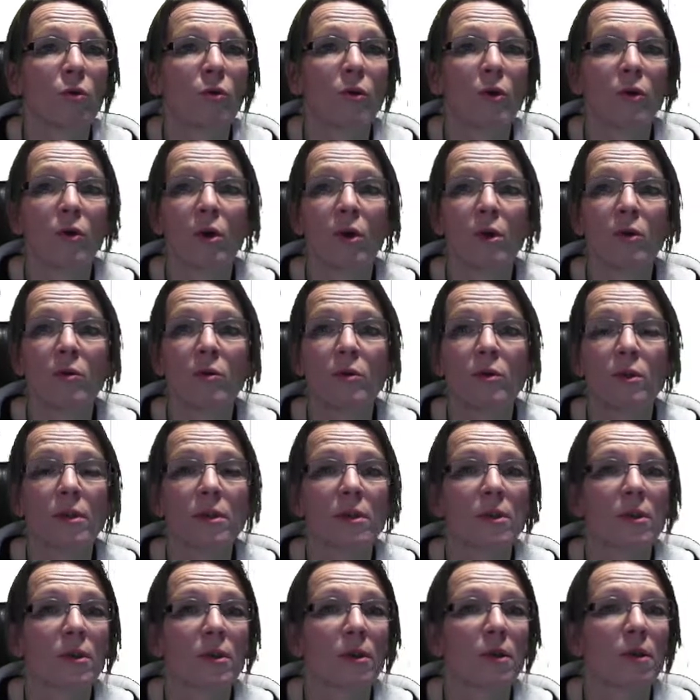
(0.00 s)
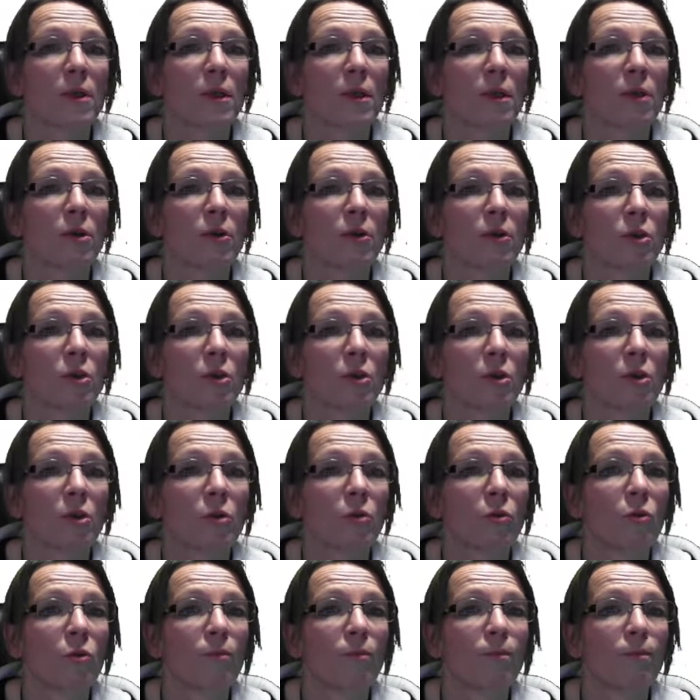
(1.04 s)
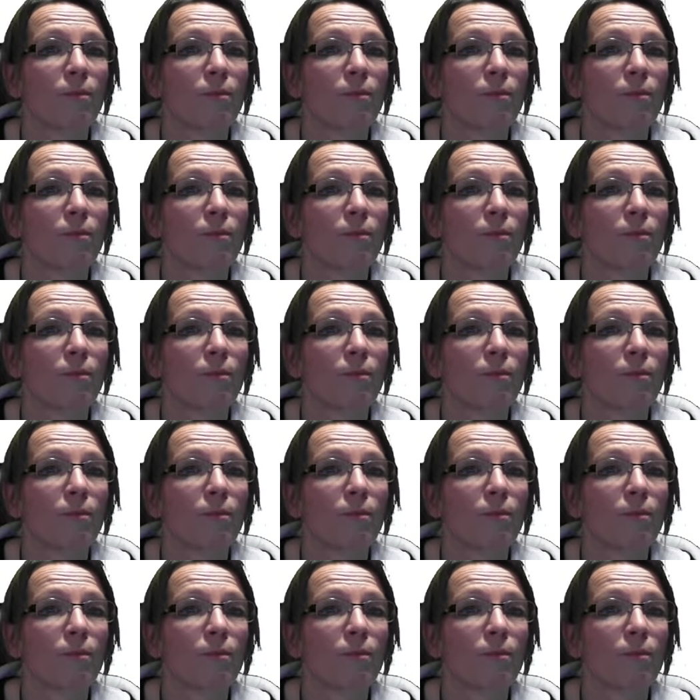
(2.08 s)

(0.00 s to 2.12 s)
your codes and not show